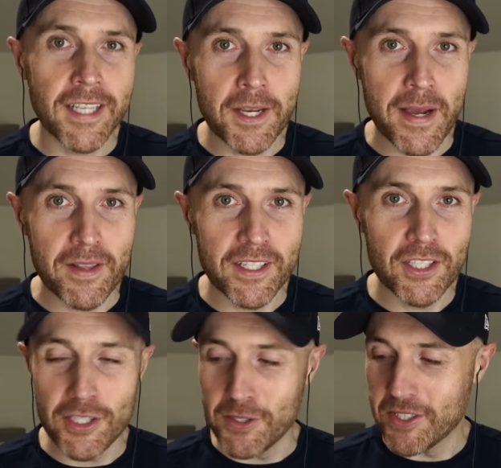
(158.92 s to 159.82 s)
say about
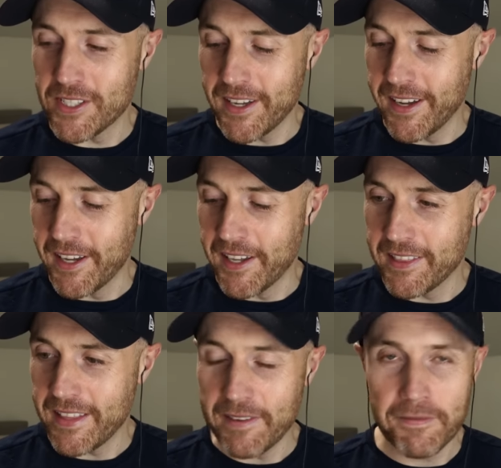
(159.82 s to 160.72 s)
these shoes.
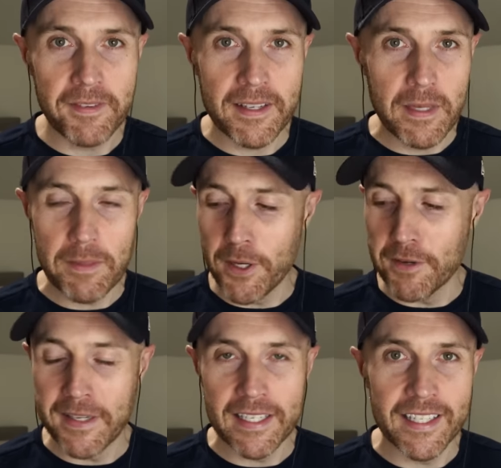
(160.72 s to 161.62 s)
They fit me
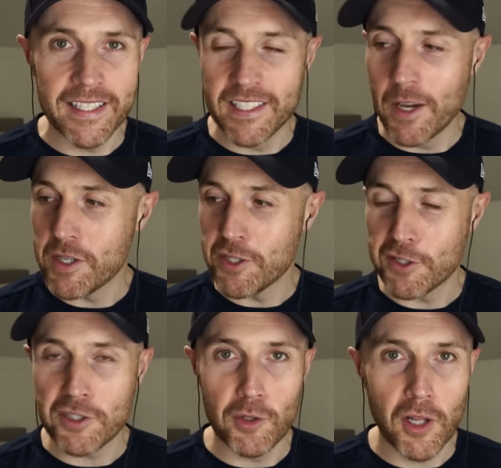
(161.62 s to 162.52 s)
perfectly. No
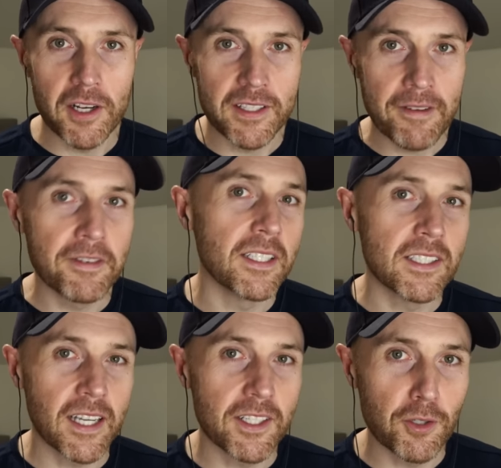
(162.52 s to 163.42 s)
issues at all. I'd definitely
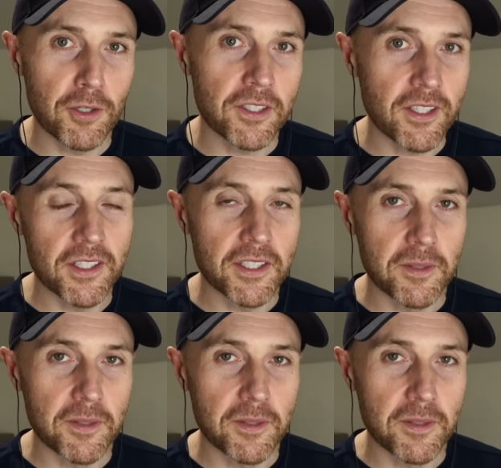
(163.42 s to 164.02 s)
say true to size